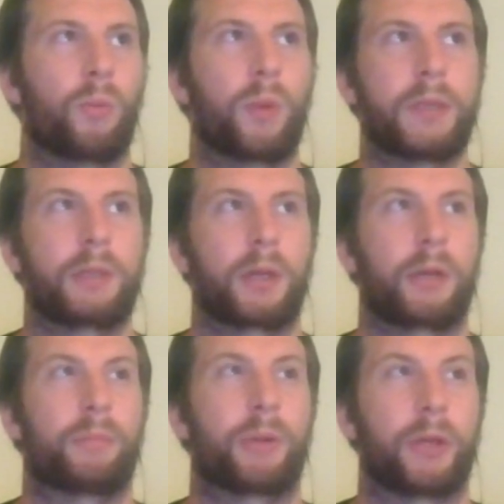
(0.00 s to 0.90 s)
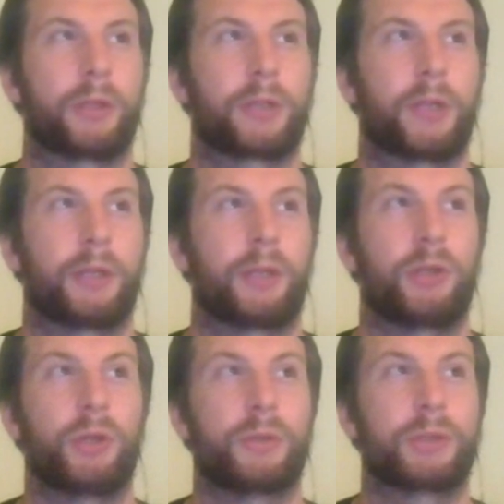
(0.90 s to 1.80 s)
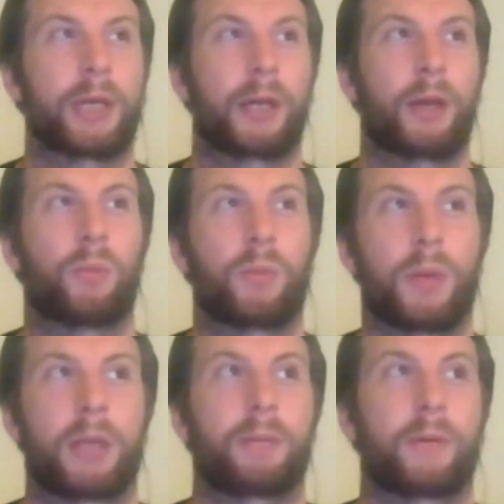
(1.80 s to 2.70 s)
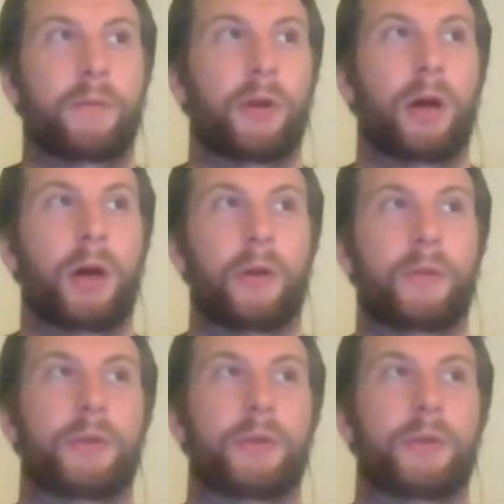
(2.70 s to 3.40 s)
started production in the new site a week before Arthur's